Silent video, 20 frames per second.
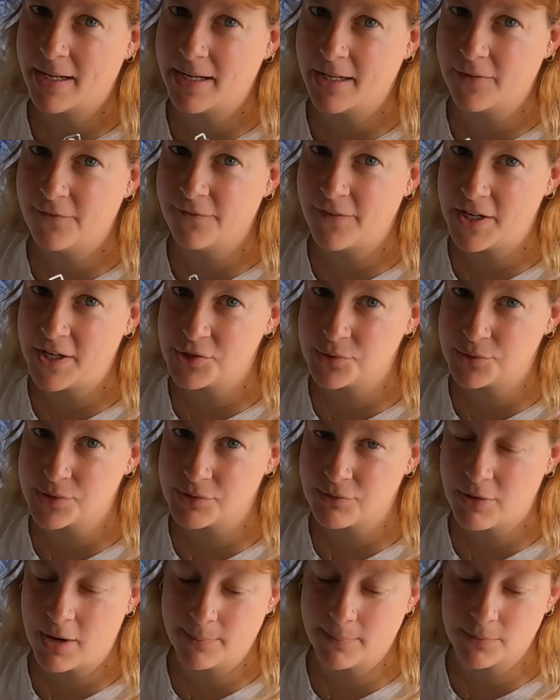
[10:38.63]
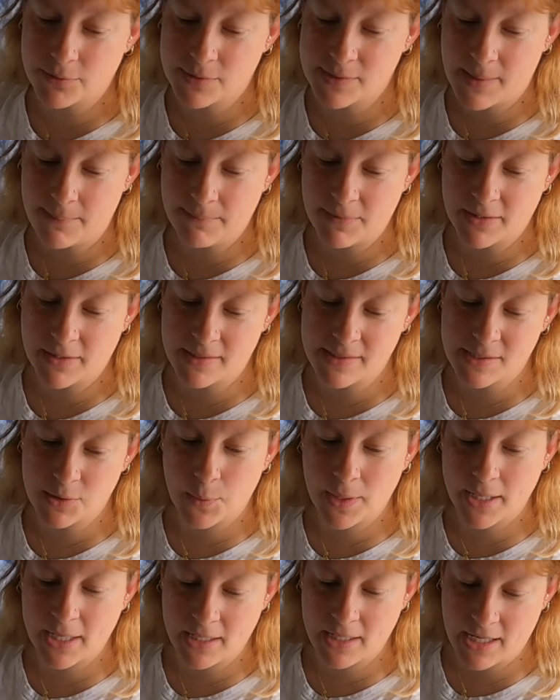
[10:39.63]
getting a facial scrub or something that's
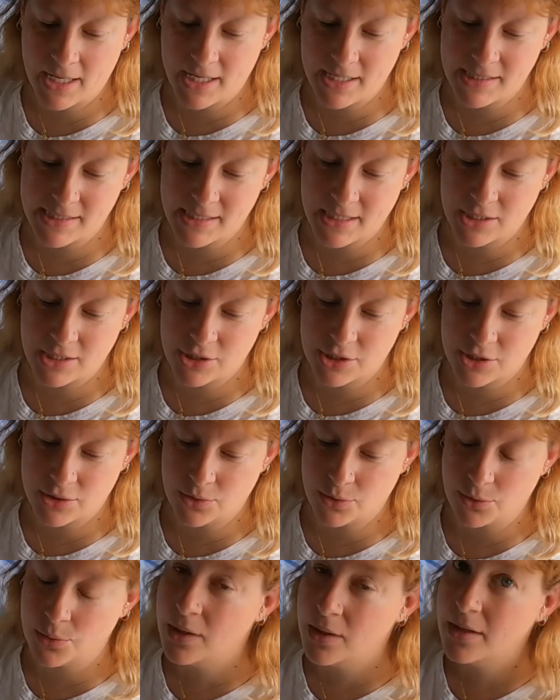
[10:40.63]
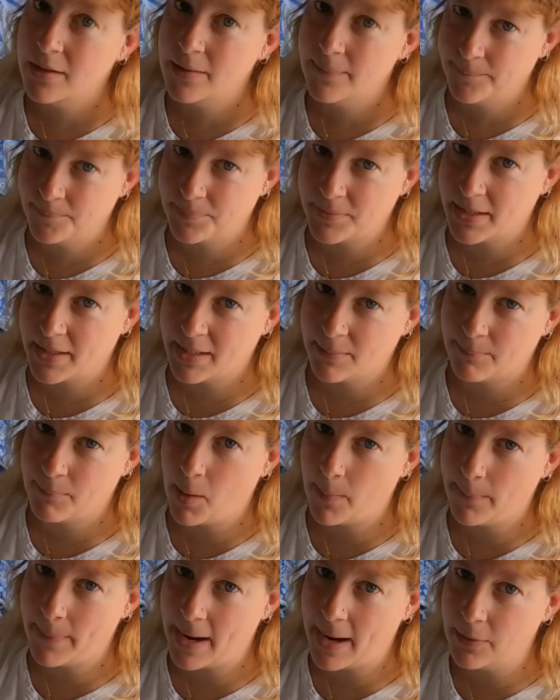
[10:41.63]
quick and easy to
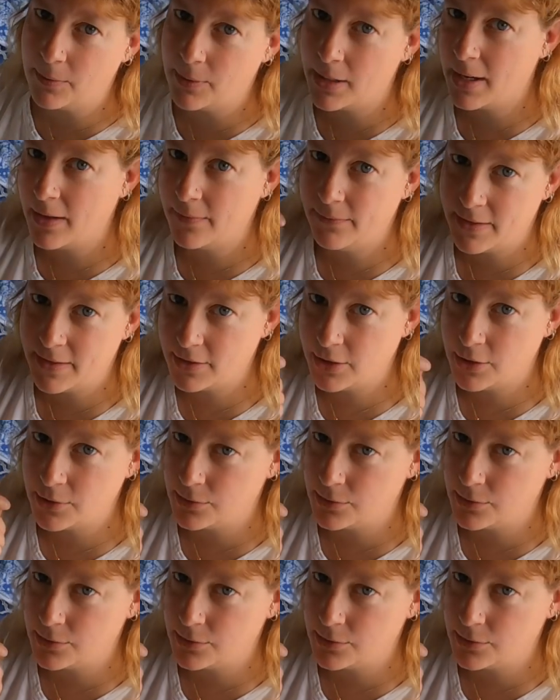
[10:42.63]
pop out and then